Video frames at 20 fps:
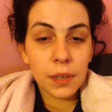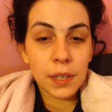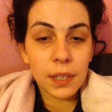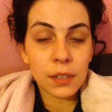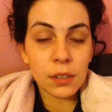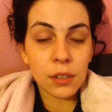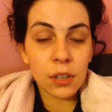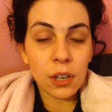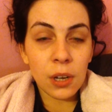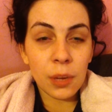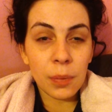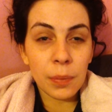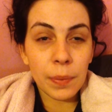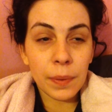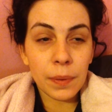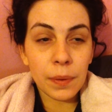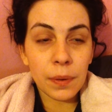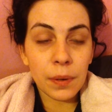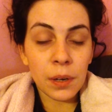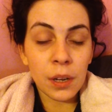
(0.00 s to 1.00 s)
I had
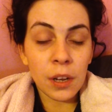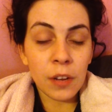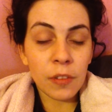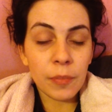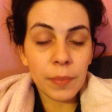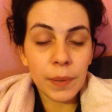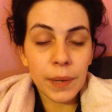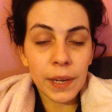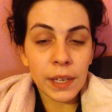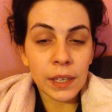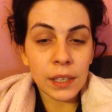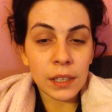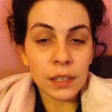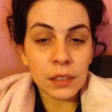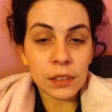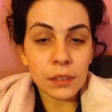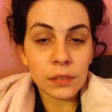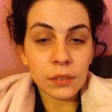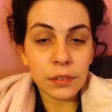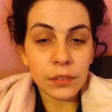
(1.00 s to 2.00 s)
nerve
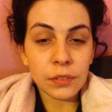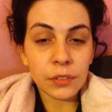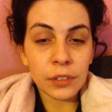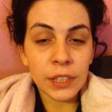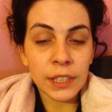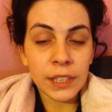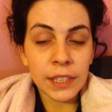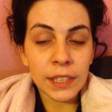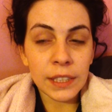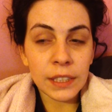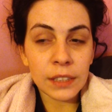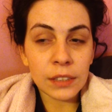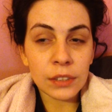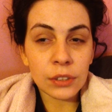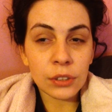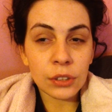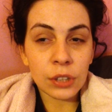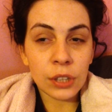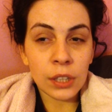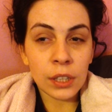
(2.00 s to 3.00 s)
pain for 3 days
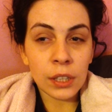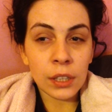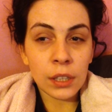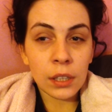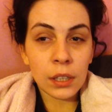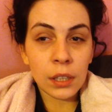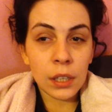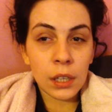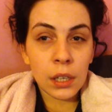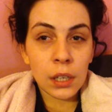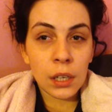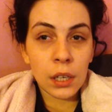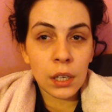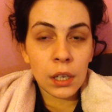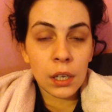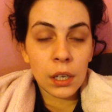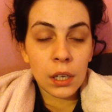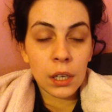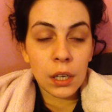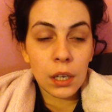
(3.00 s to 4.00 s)
straight,
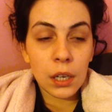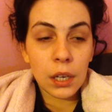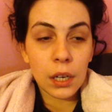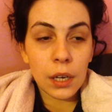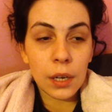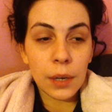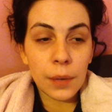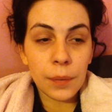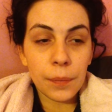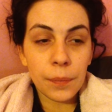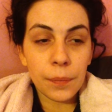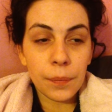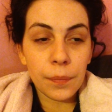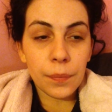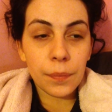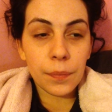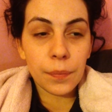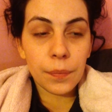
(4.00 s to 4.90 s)
and